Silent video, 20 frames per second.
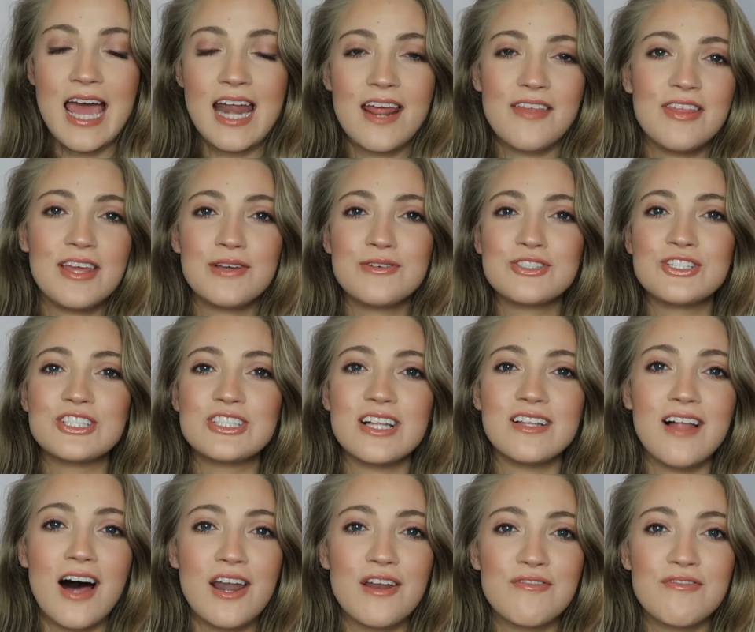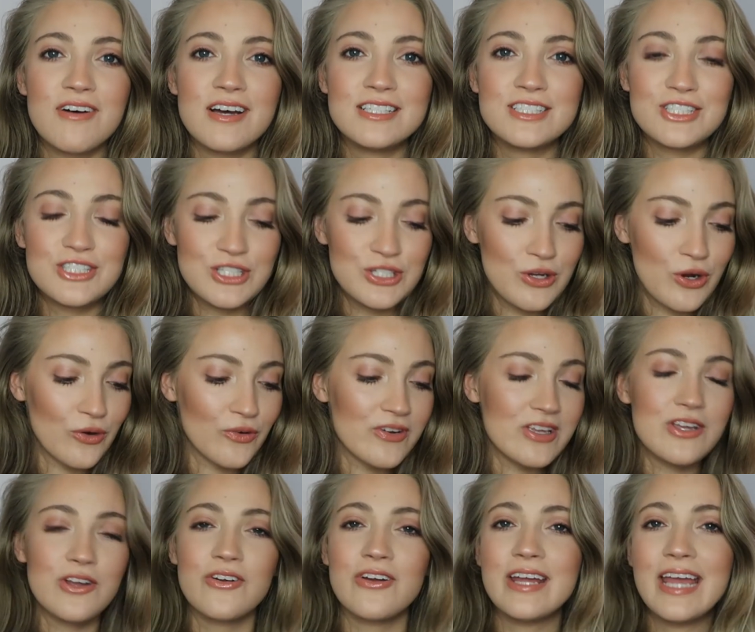and I think it was just a lot of fun to
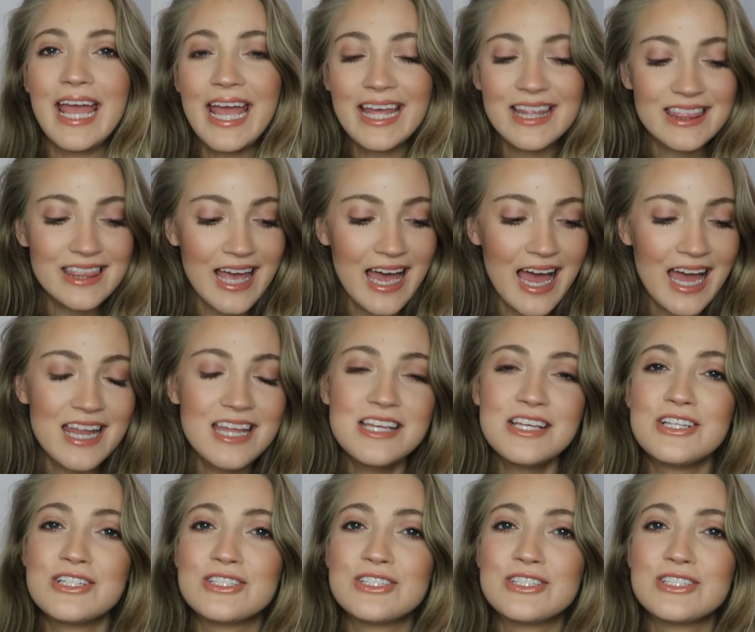recreate that.